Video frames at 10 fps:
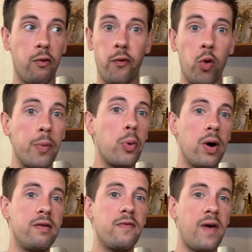
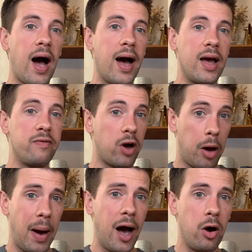4.5
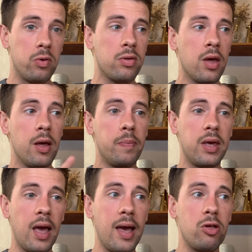about
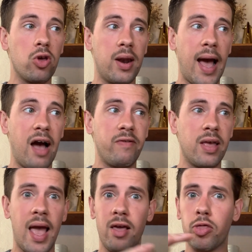pH, and having
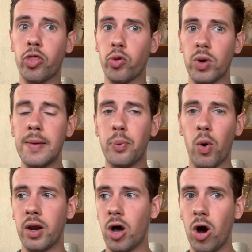a
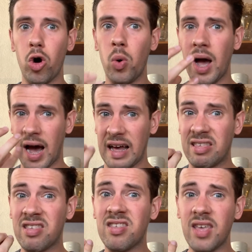3.0
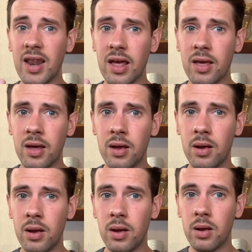acidic.
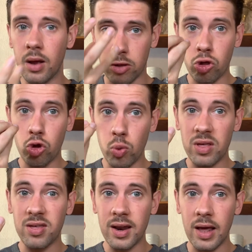It's too
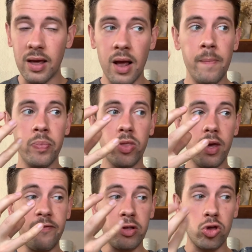acidic.
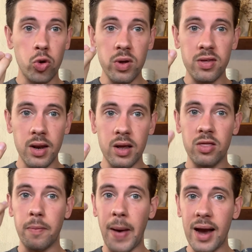If it's too acidic, the
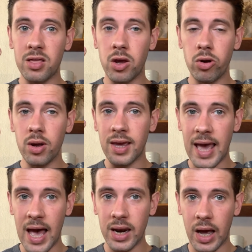bacteria
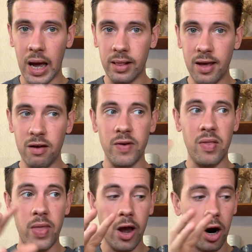cannot live, and
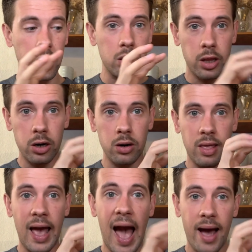they are
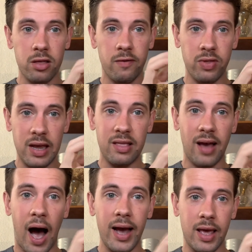literally actively
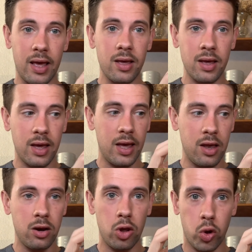dying in
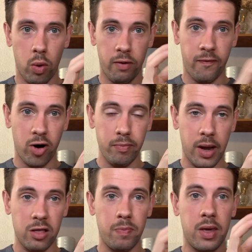your
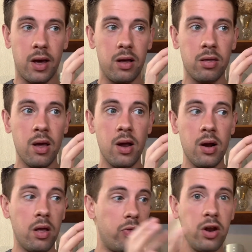ferment because
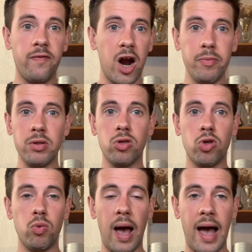the environment's
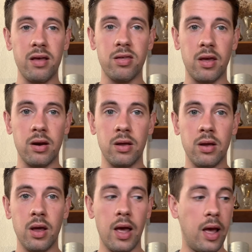too acid,
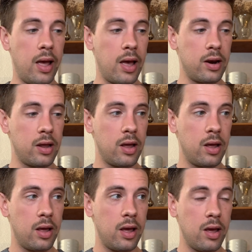and
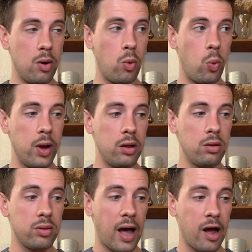it will
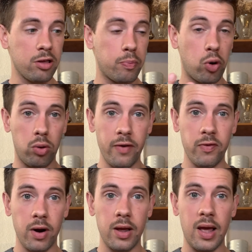not
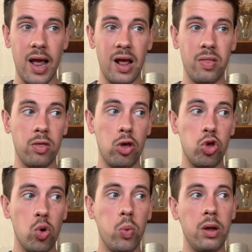proliferate, and
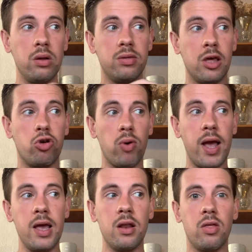you will
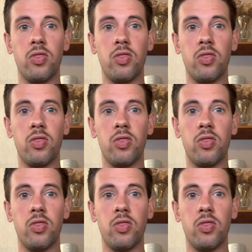degrade